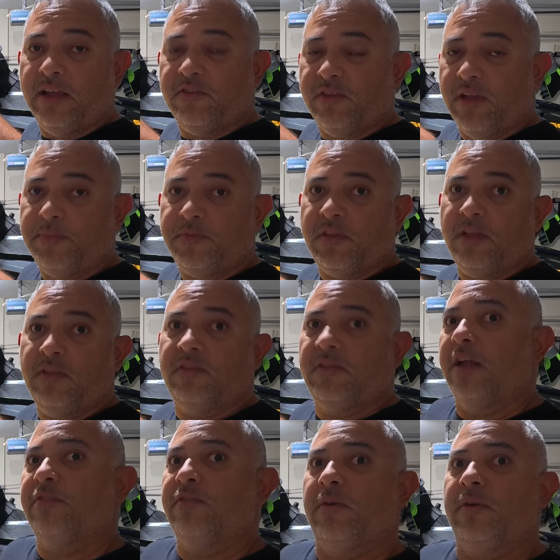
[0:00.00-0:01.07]
substance
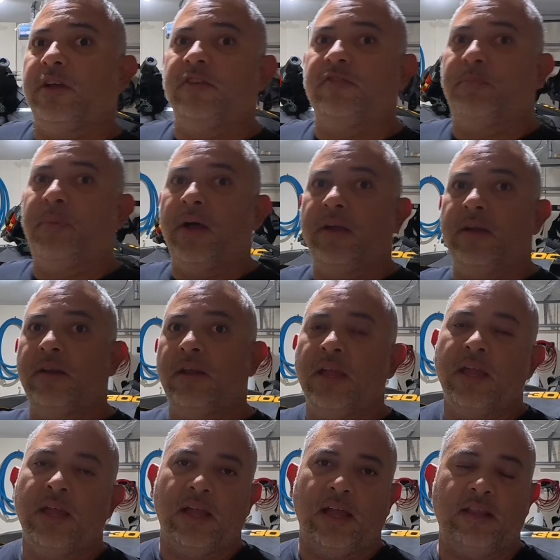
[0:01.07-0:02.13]
that's on each button.
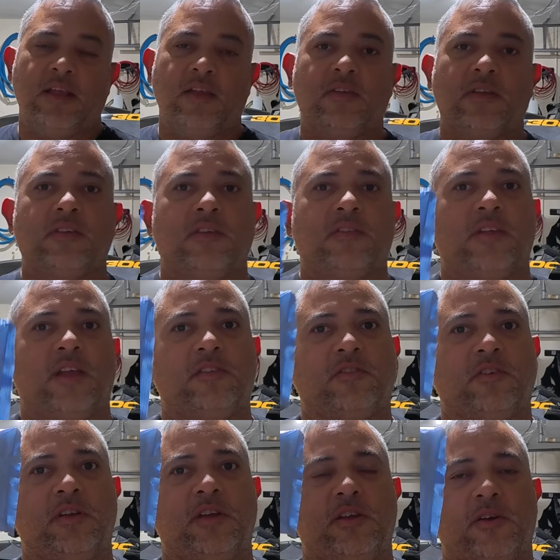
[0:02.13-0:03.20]
And this is
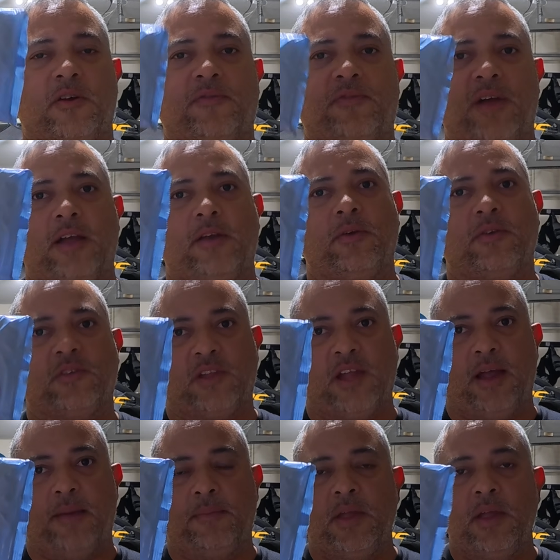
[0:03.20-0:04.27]
essentially your final
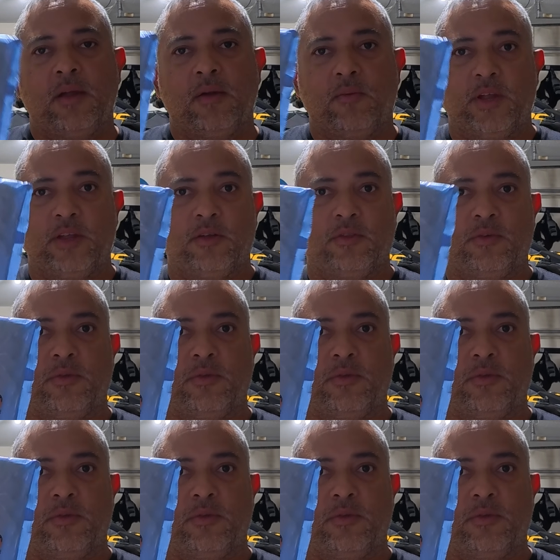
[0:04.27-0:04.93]
step when you do